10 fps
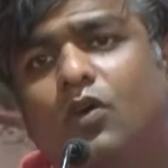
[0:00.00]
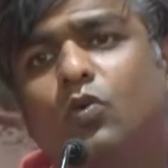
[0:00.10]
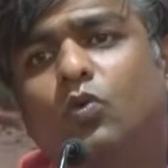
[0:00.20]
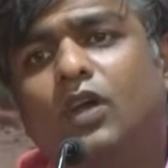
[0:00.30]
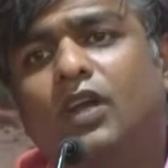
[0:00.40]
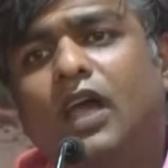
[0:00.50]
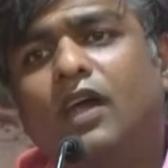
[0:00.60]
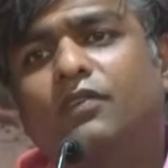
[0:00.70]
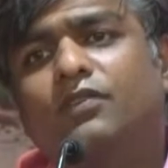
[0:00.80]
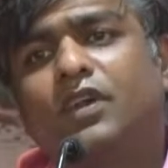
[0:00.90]
who can
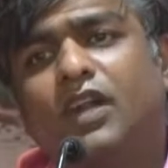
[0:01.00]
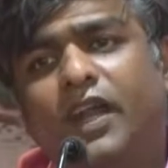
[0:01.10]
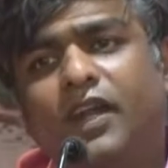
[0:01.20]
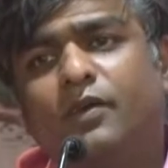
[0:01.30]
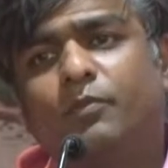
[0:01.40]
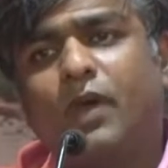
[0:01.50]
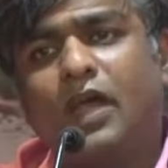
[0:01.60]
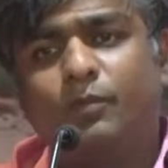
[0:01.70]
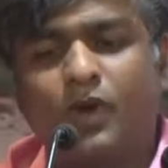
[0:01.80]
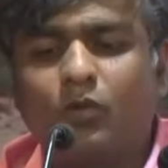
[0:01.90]
have trained
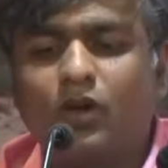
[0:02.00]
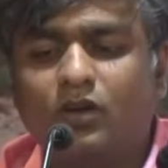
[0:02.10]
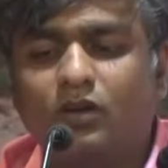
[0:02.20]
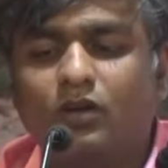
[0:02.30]
manpower